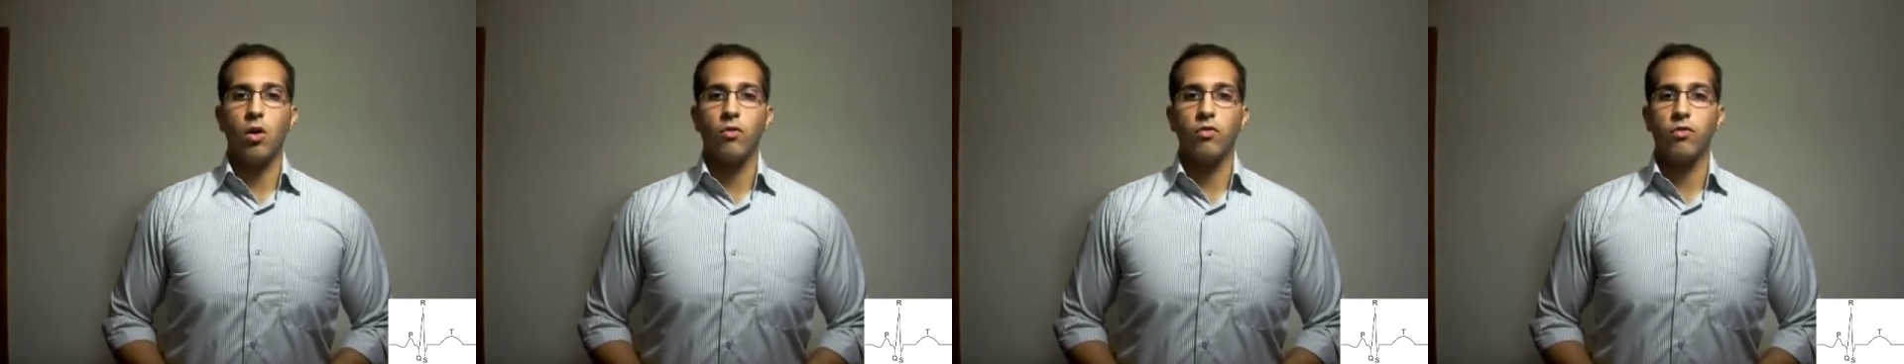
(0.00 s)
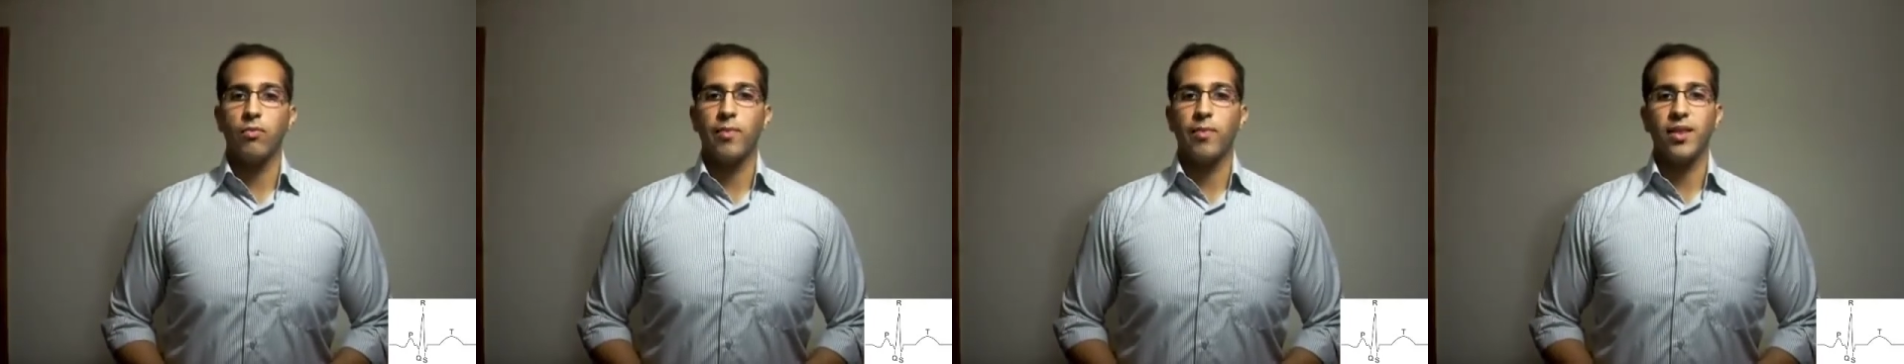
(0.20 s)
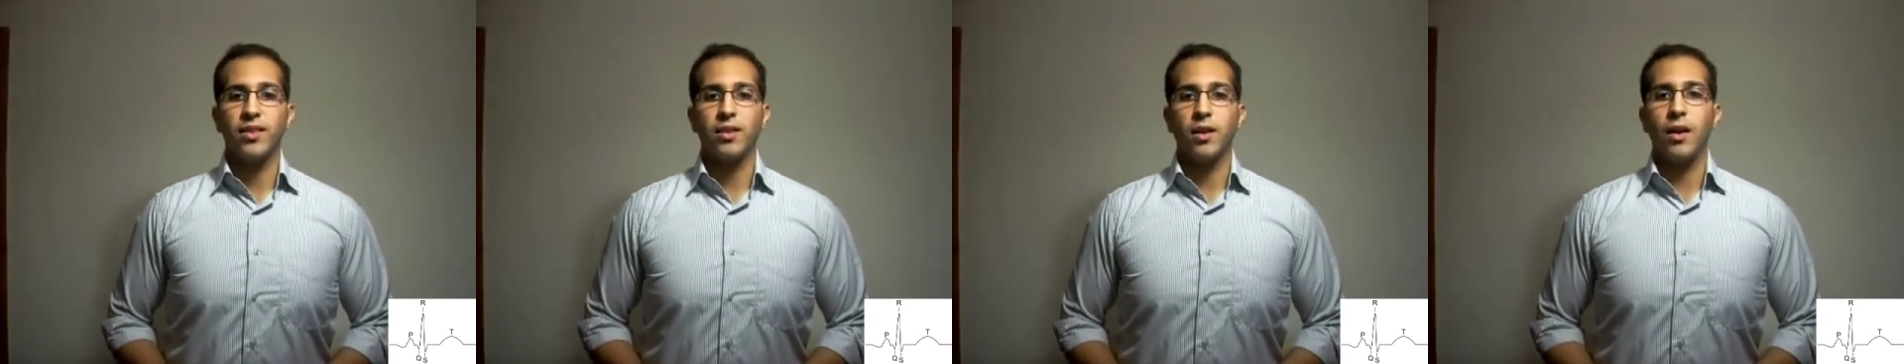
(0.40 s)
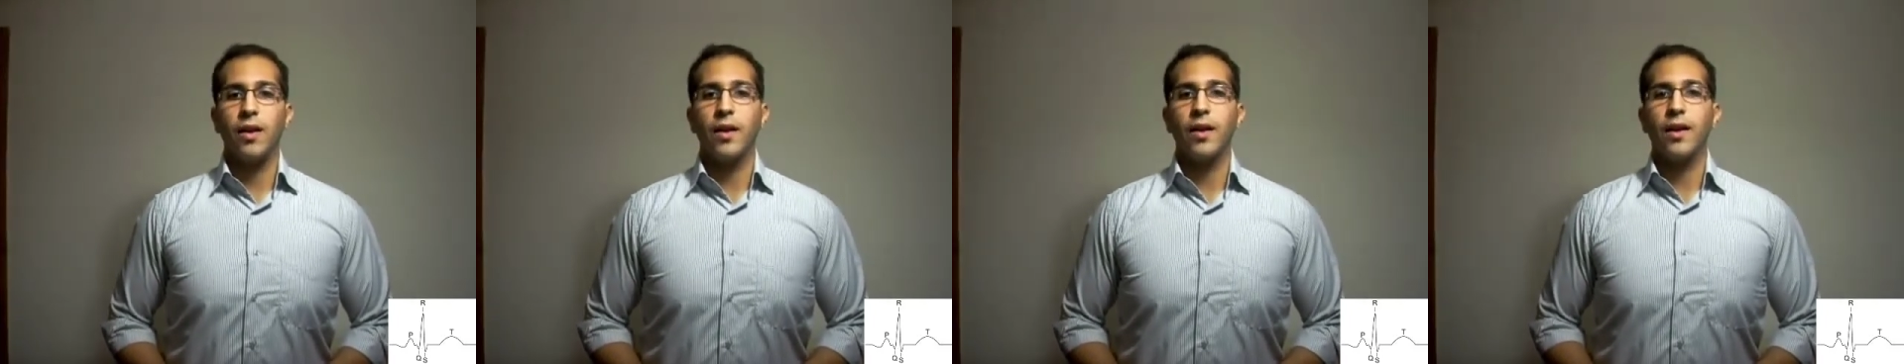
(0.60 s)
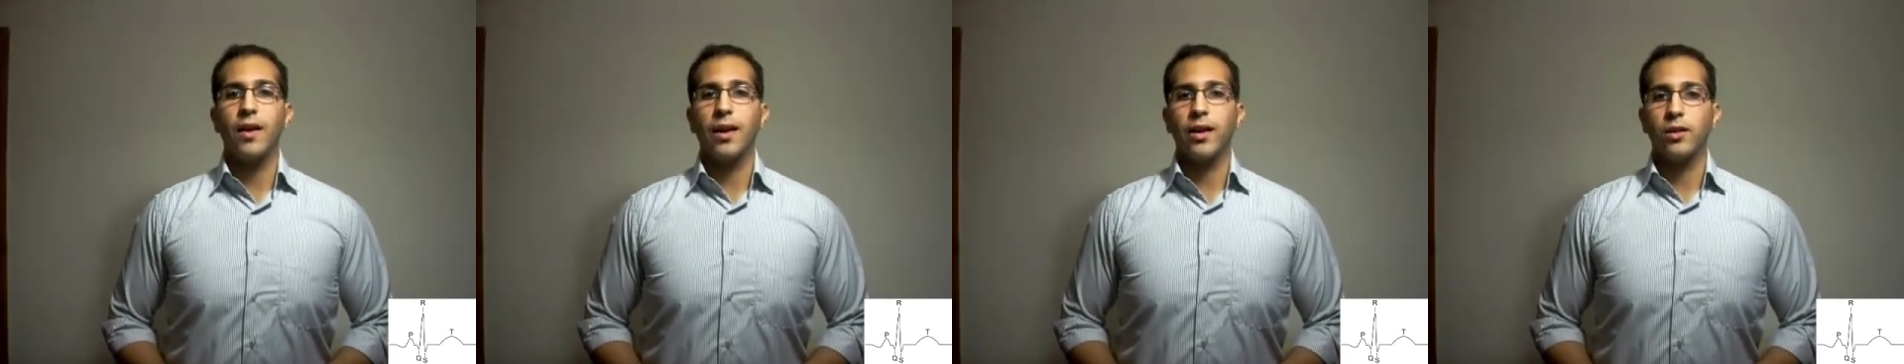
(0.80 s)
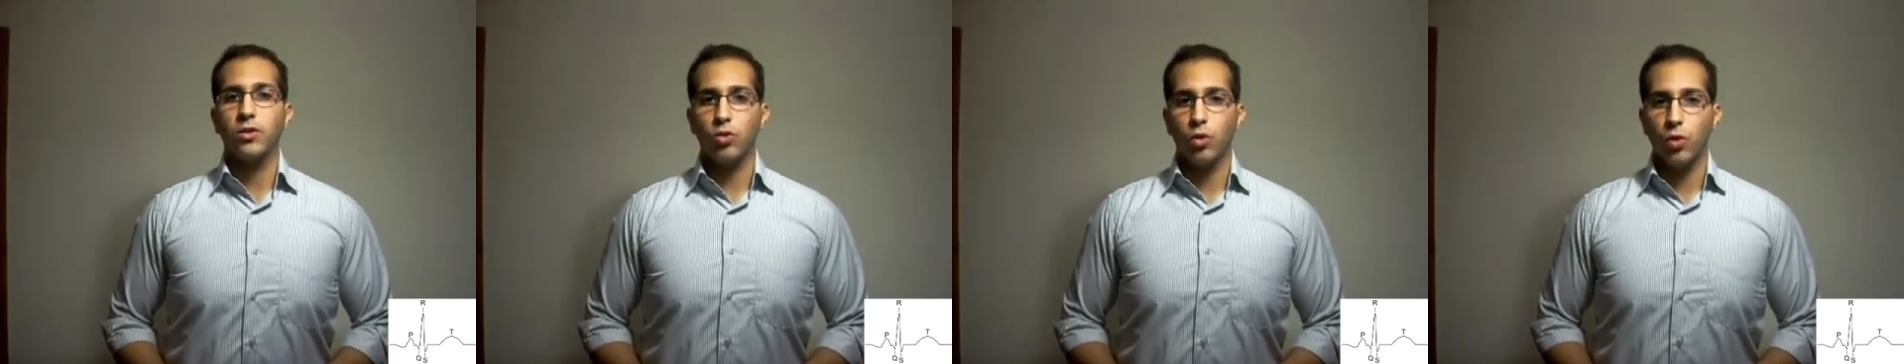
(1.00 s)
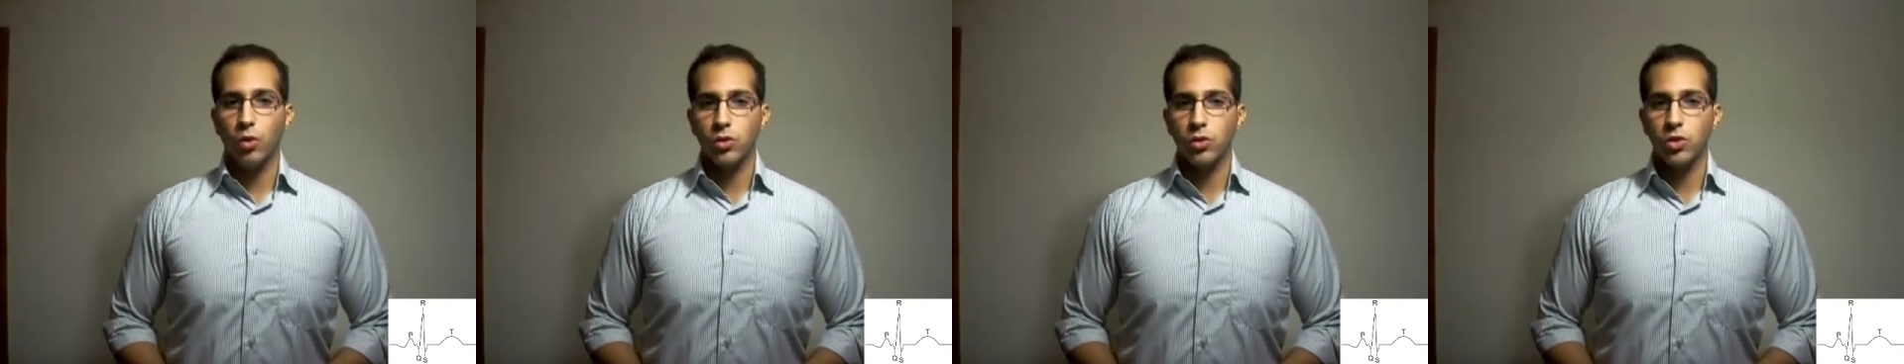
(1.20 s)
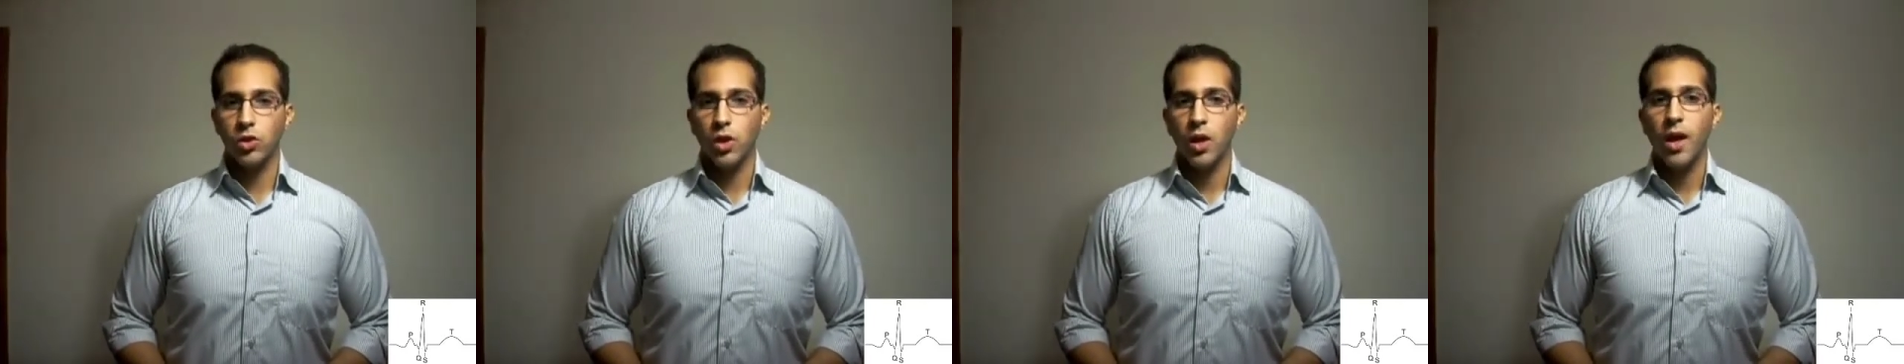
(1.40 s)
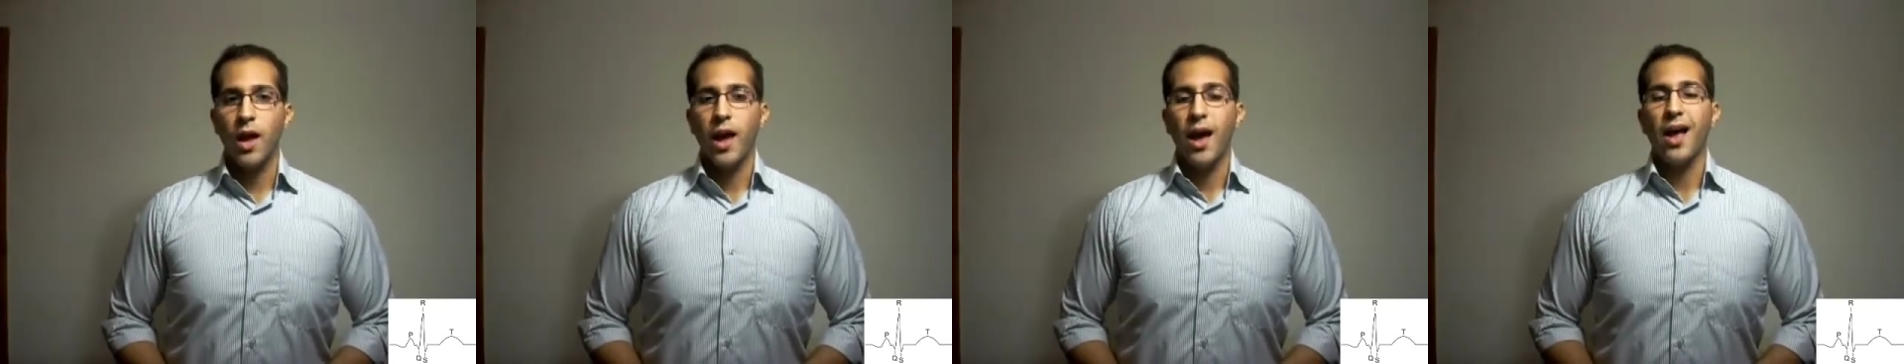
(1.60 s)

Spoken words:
of metal electrodes